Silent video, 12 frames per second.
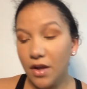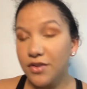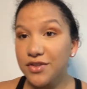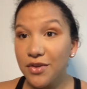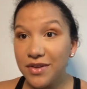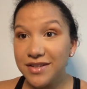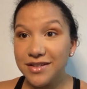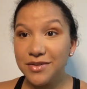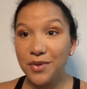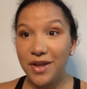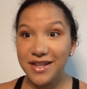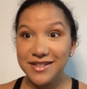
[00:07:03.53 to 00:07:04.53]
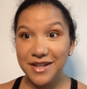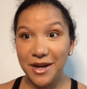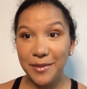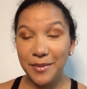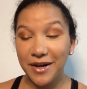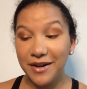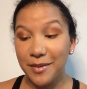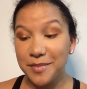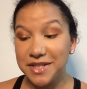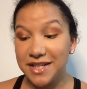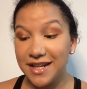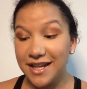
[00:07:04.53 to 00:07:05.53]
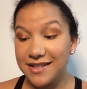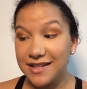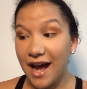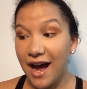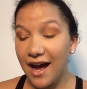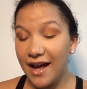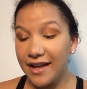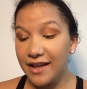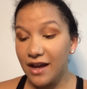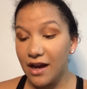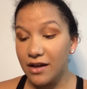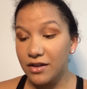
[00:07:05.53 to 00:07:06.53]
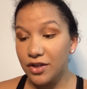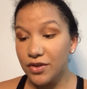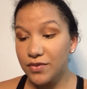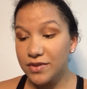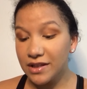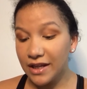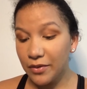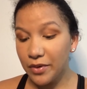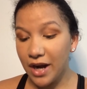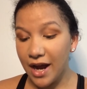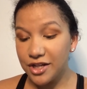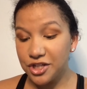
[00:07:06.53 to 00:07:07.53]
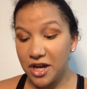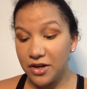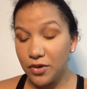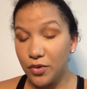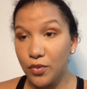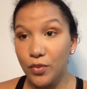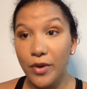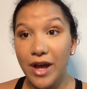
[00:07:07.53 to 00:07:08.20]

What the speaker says: So this is where the scary part comes in, is I use liquid eyeshadow